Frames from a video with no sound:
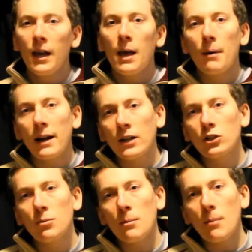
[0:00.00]
It might
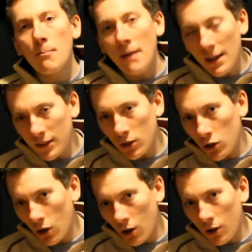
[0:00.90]
actually be my mason
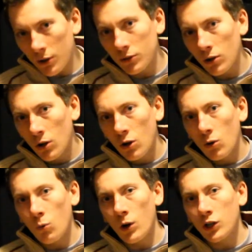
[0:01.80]
jars,
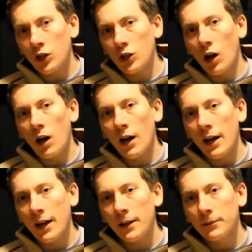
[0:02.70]
which
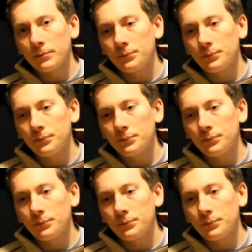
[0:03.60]
I